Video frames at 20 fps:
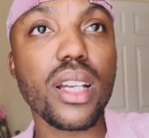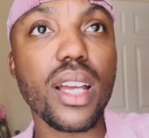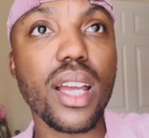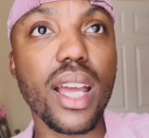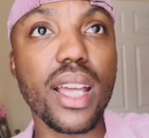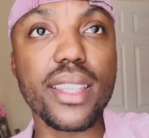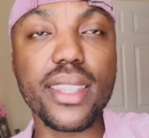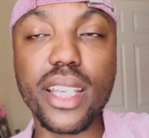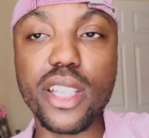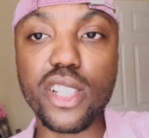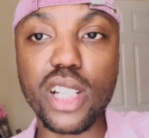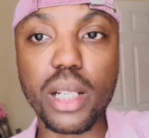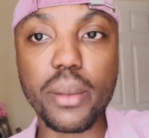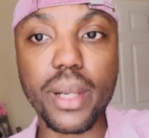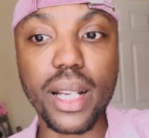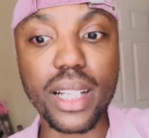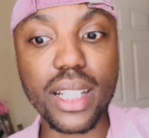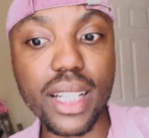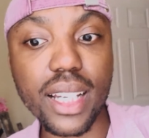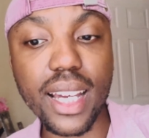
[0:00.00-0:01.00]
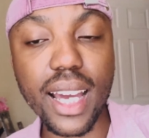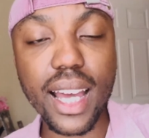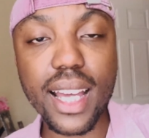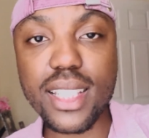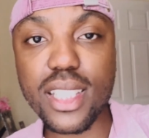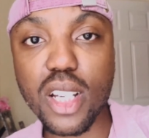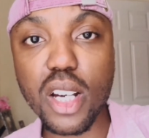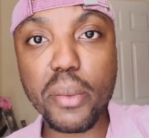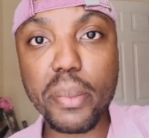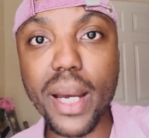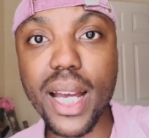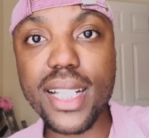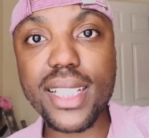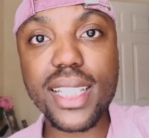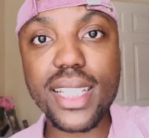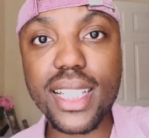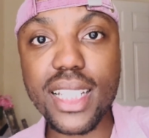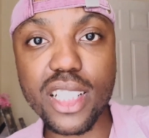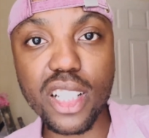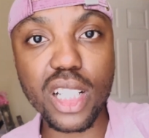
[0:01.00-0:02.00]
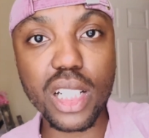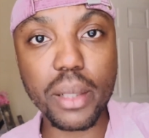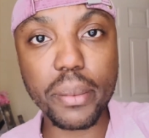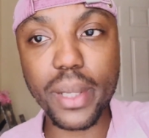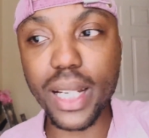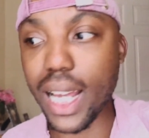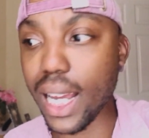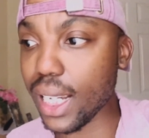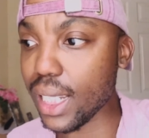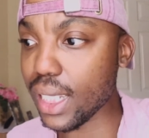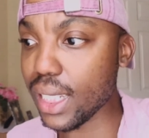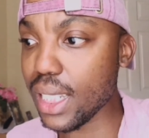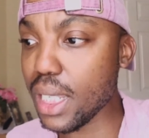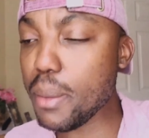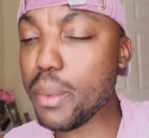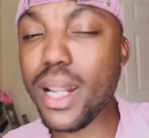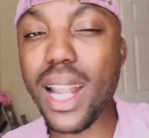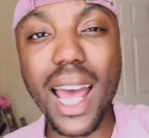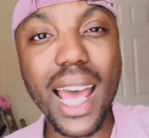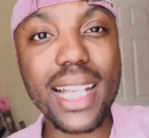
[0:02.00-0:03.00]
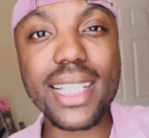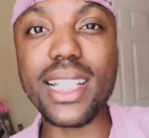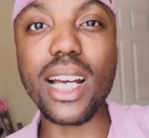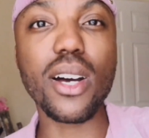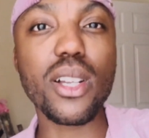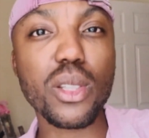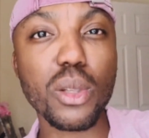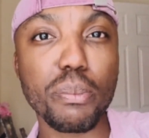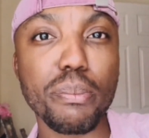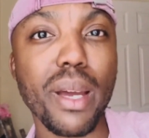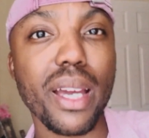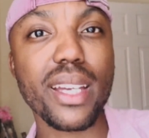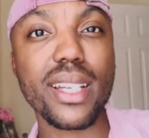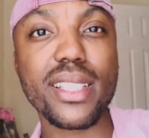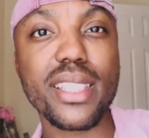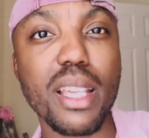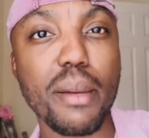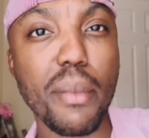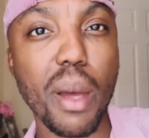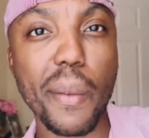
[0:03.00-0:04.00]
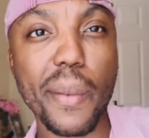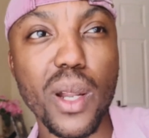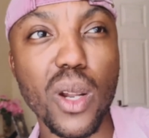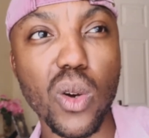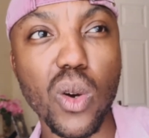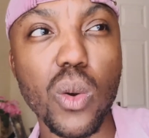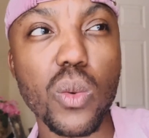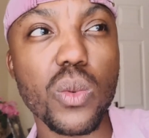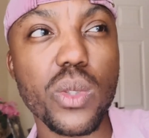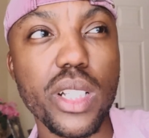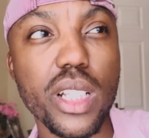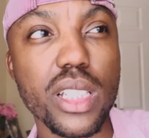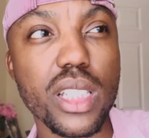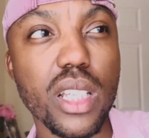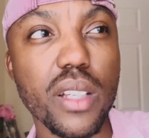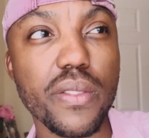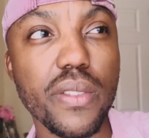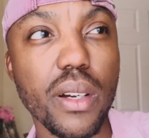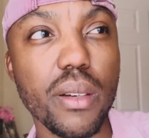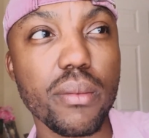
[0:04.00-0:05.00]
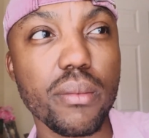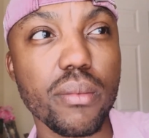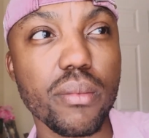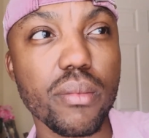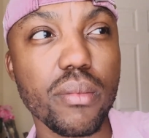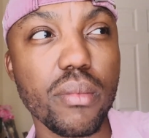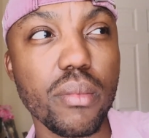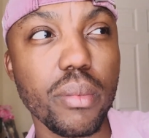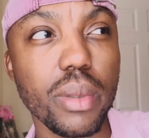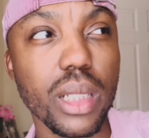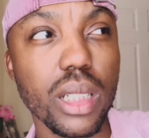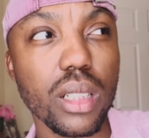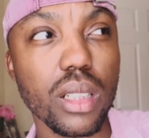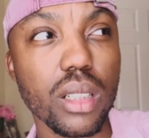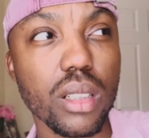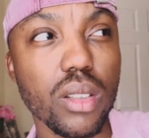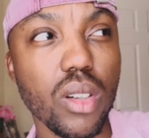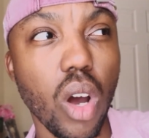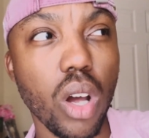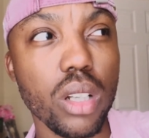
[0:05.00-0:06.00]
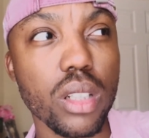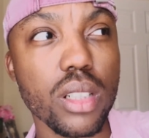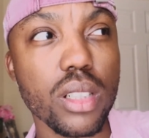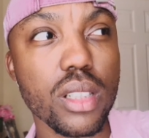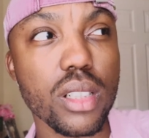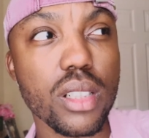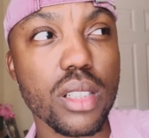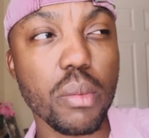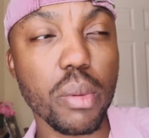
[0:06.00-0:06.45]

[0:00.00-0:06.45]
and then you're gonna be like, guys, go buy ting. They're gonna be like, even I doubt Barrick Sama go Woolies, if I'm being honest.